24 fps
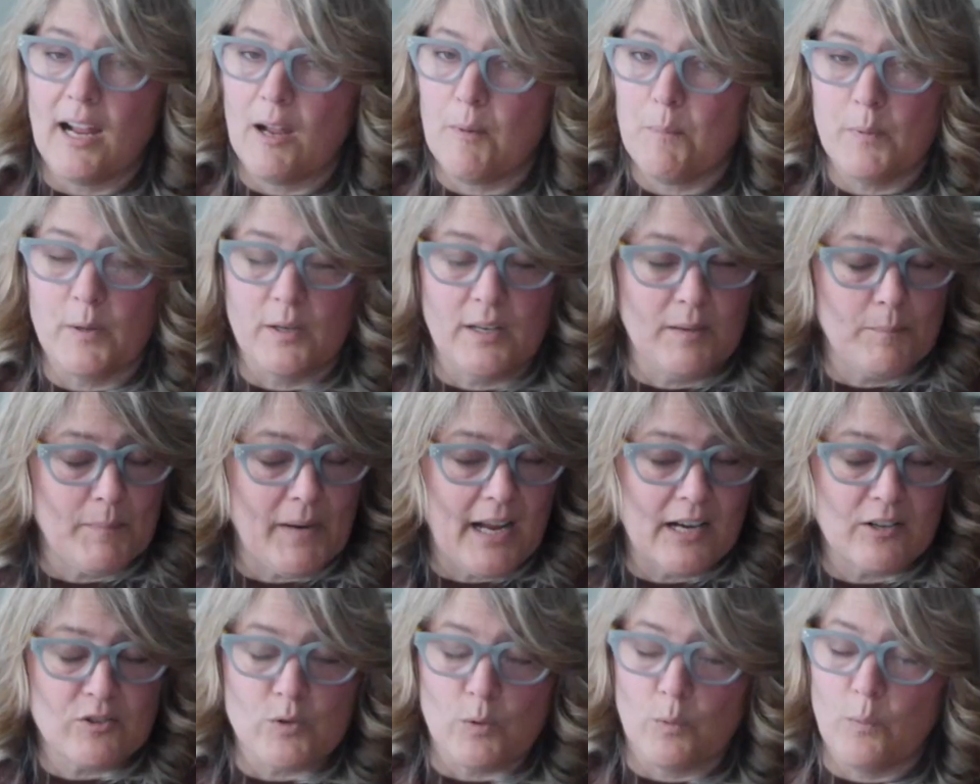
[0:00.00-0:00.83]
I put in my
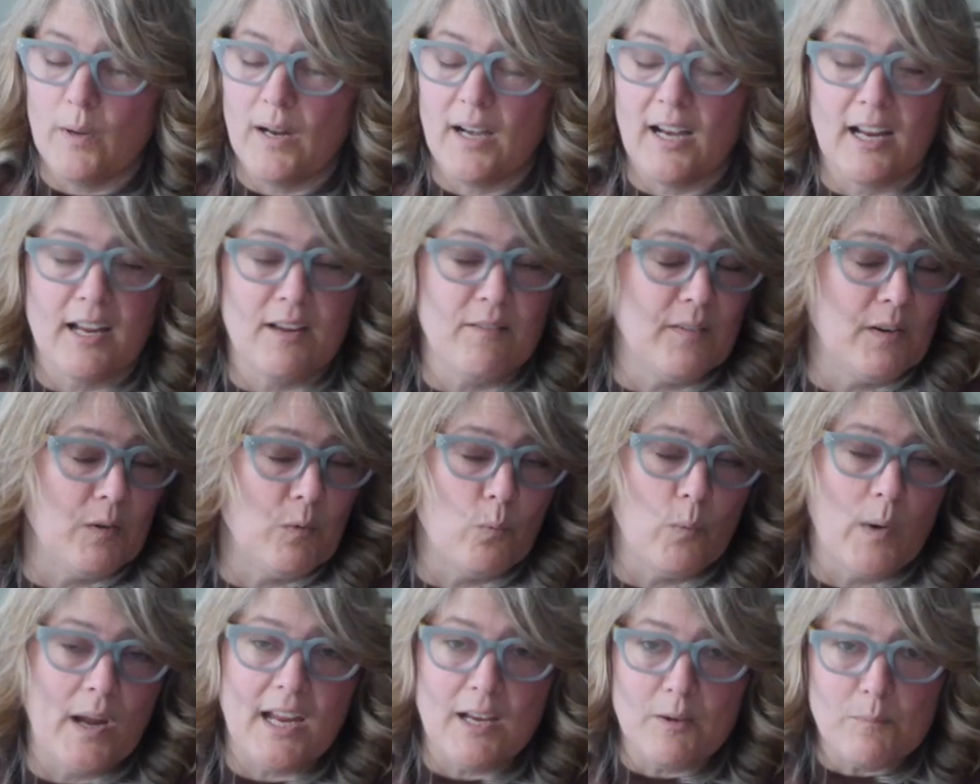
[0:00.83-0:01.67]
actual one. I
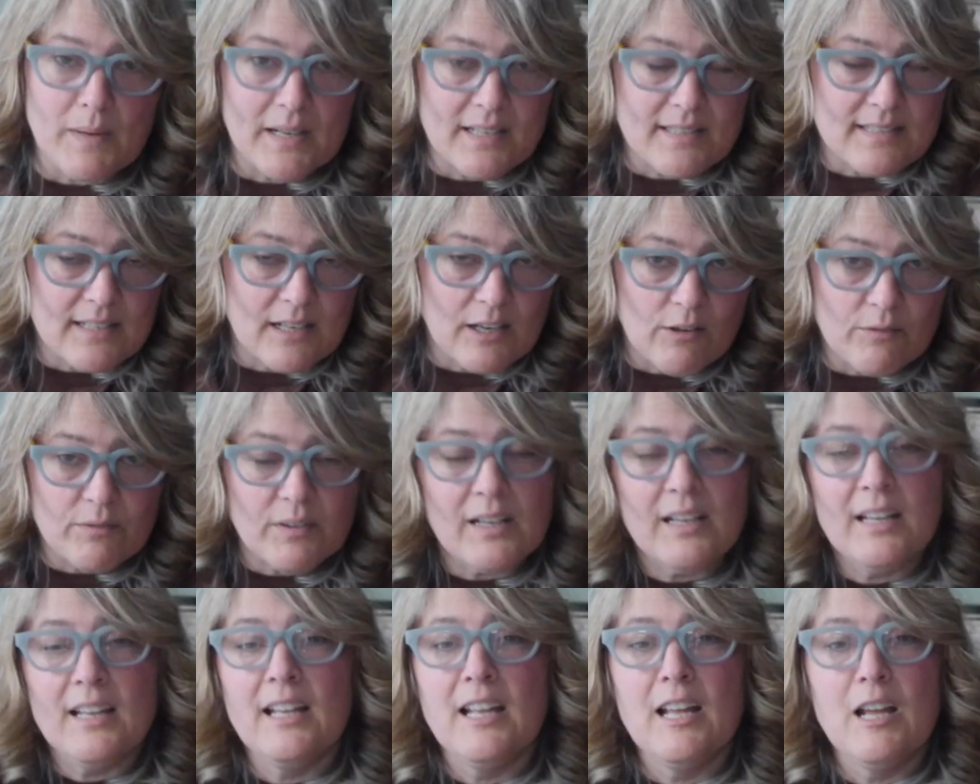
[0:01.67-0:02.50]
even weighed myself,
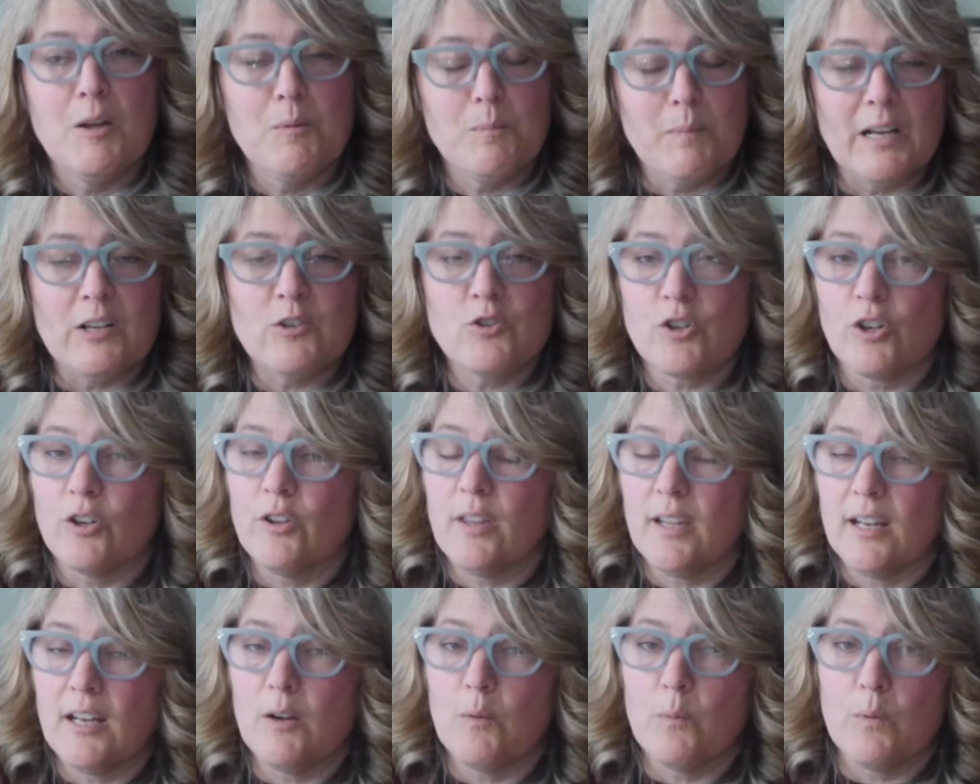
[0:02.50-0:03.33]
made sure
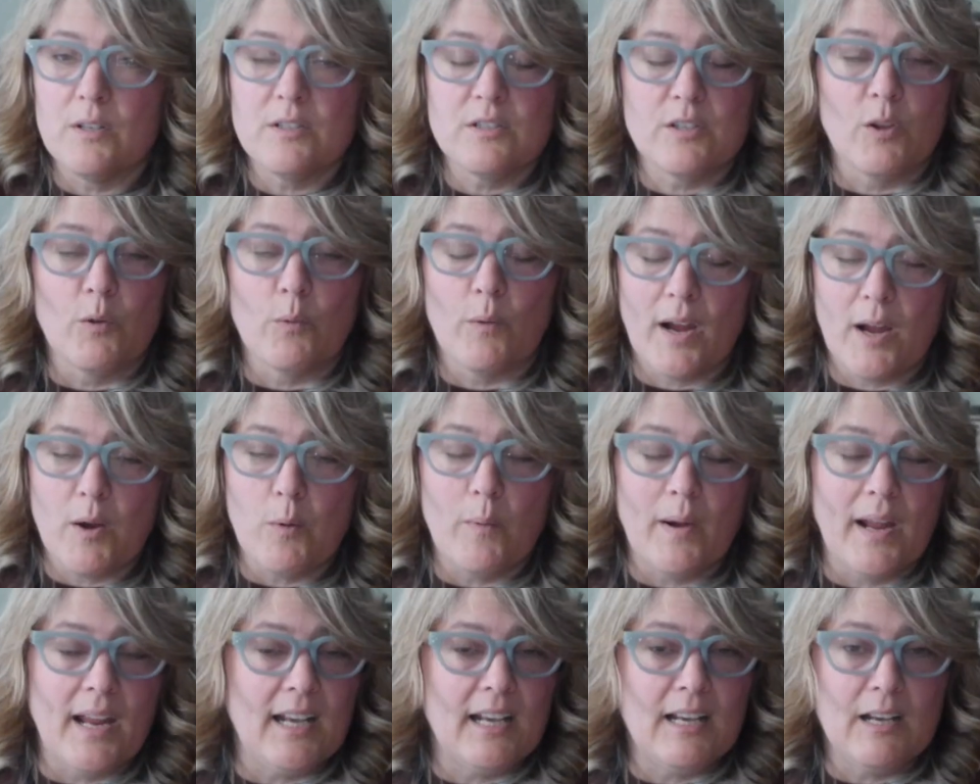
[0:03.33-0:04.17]
that it was the right
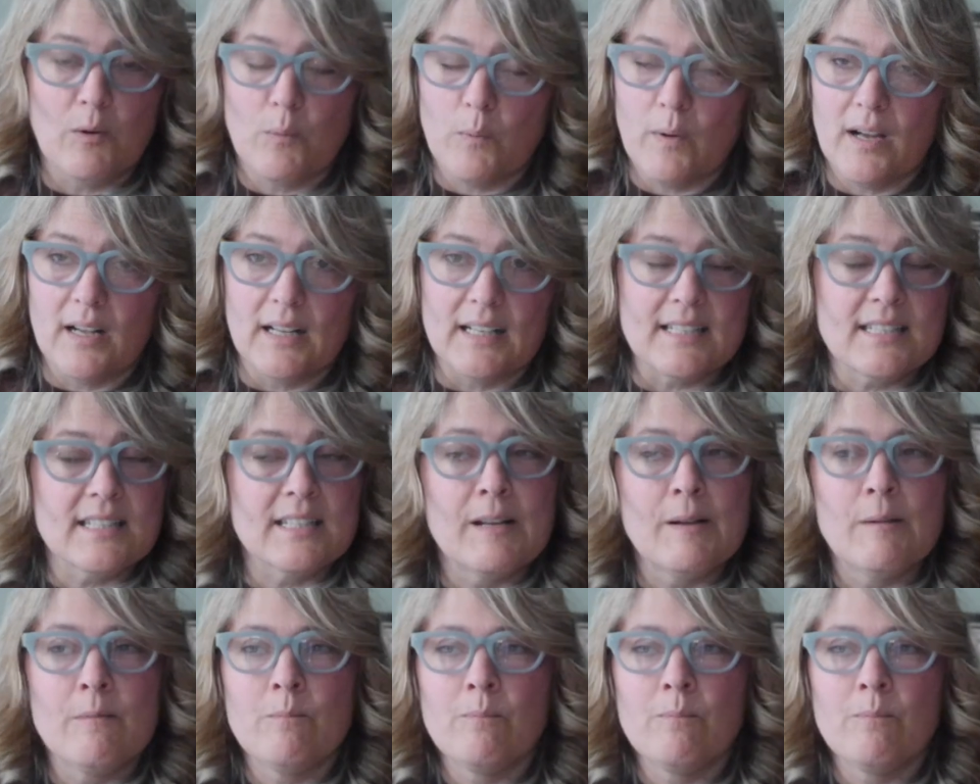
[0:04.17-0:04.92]
weight, and it was.